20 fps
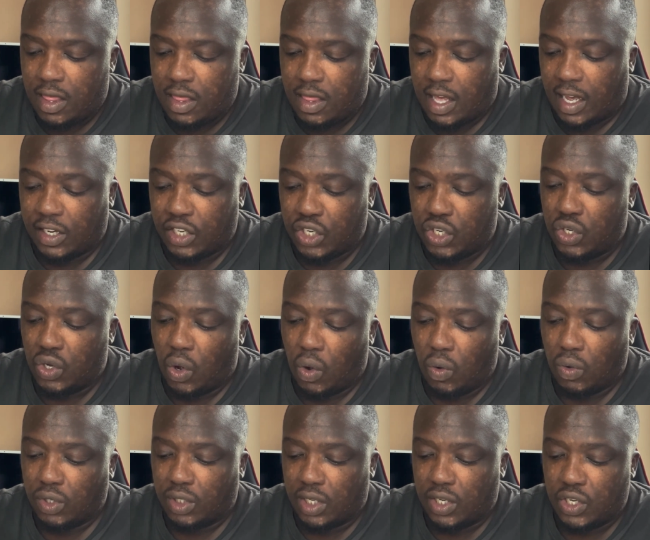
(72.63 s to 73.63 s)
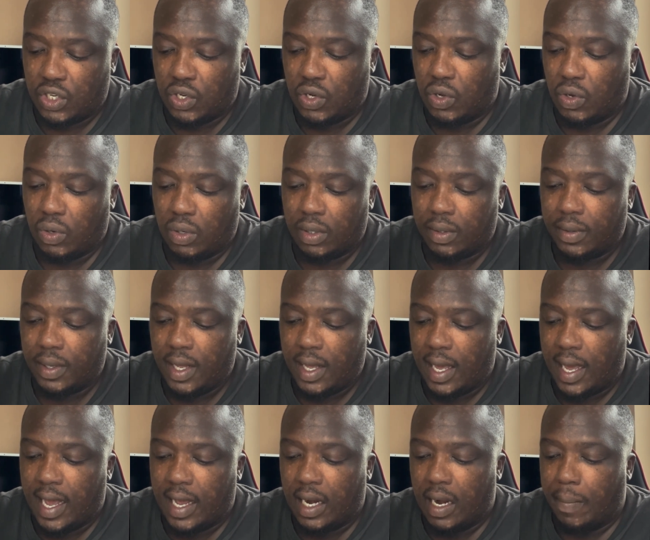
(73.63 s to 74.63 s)
that shows the shoe
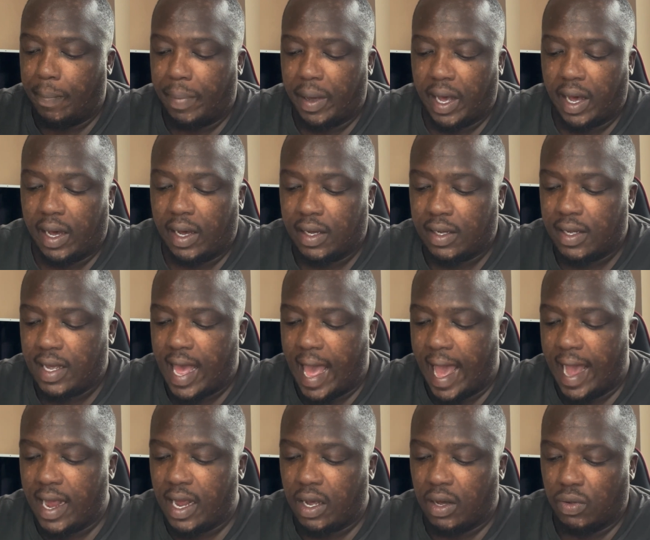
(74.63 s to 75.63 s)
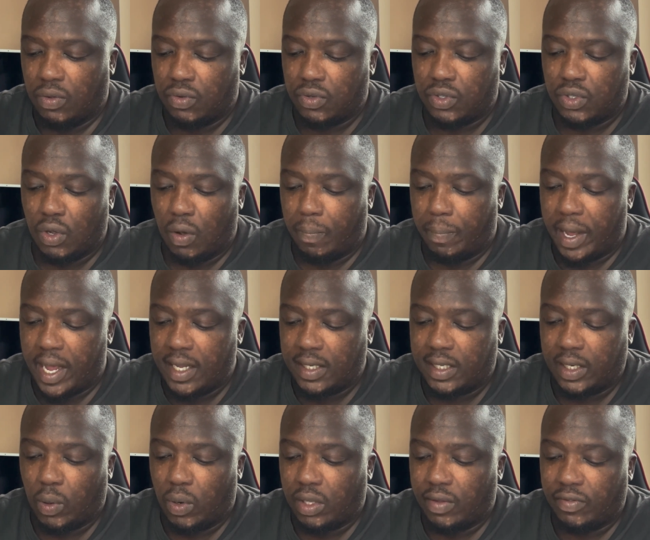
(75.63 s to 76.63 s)
in a better angle. So
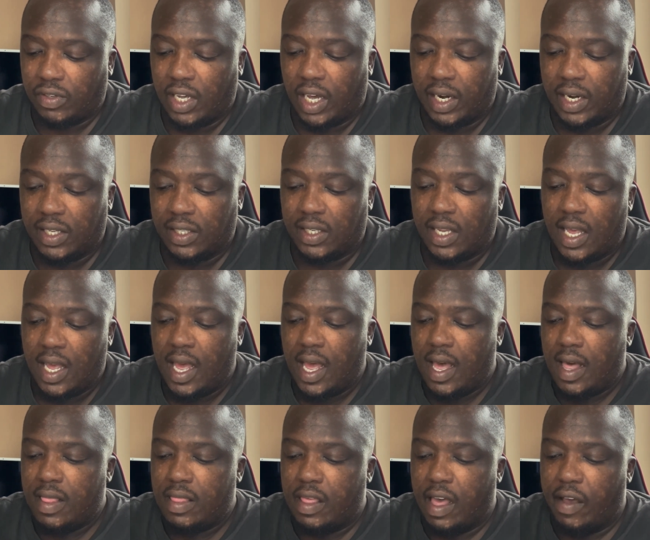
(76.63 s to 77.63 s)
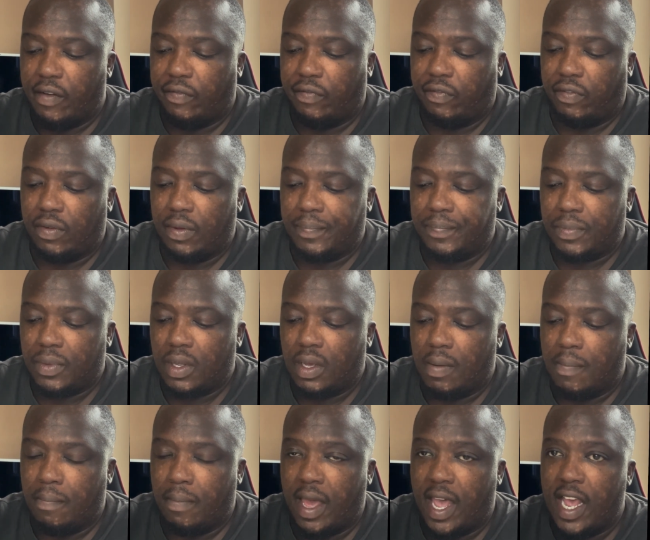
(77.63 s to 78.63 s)
basically what they've done is they've
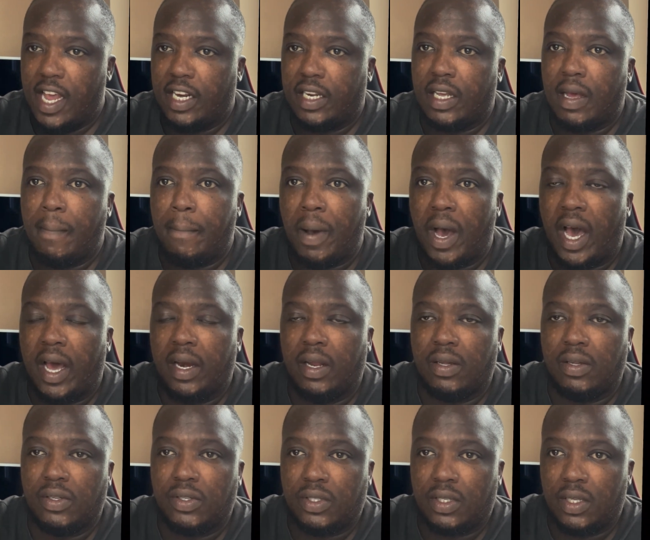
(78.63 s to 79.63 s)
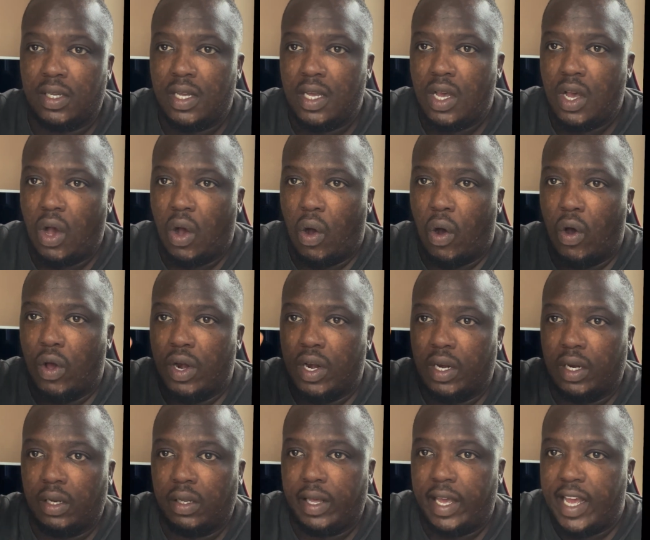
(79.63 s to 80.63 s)
made panels
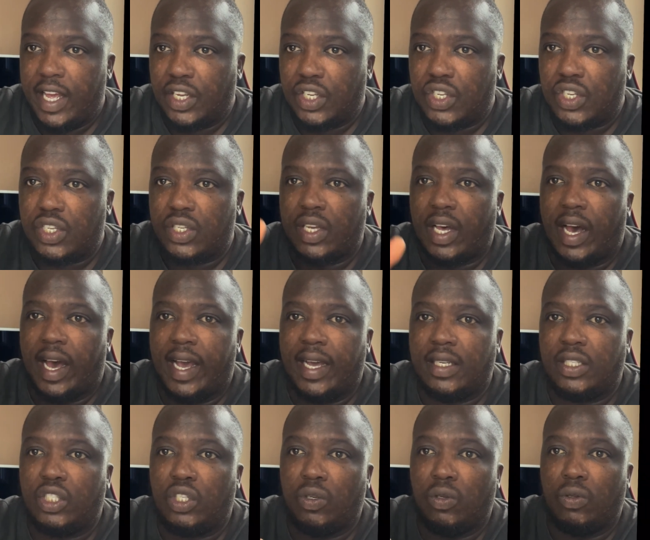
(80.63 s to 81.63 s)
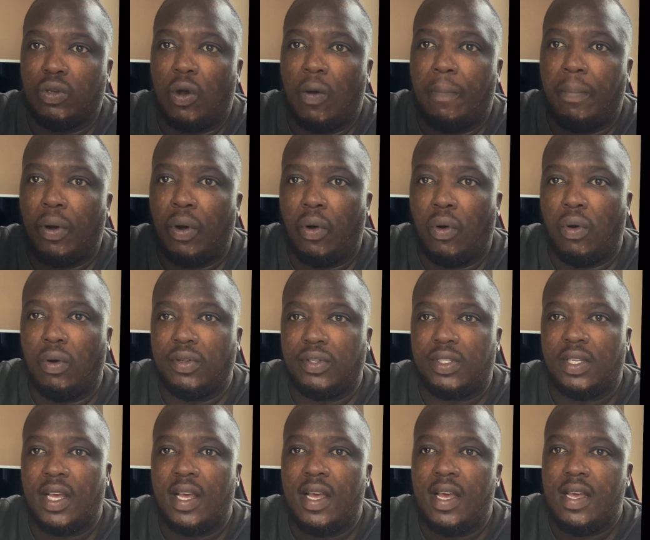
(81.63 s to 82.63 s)
on each side to
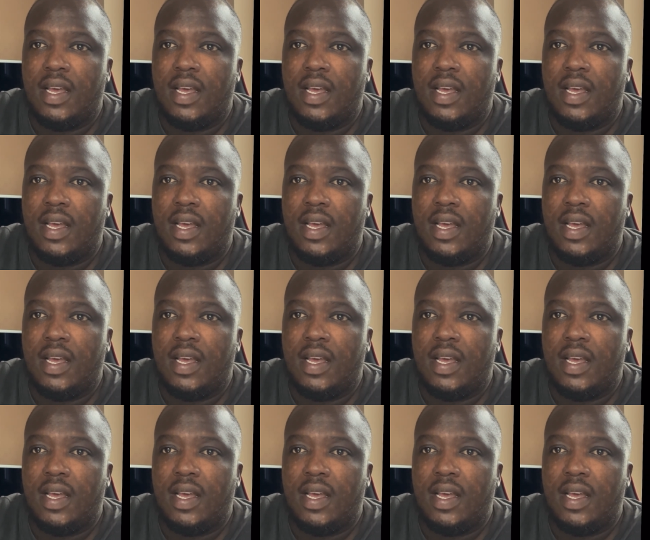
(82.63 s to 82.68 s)
oppose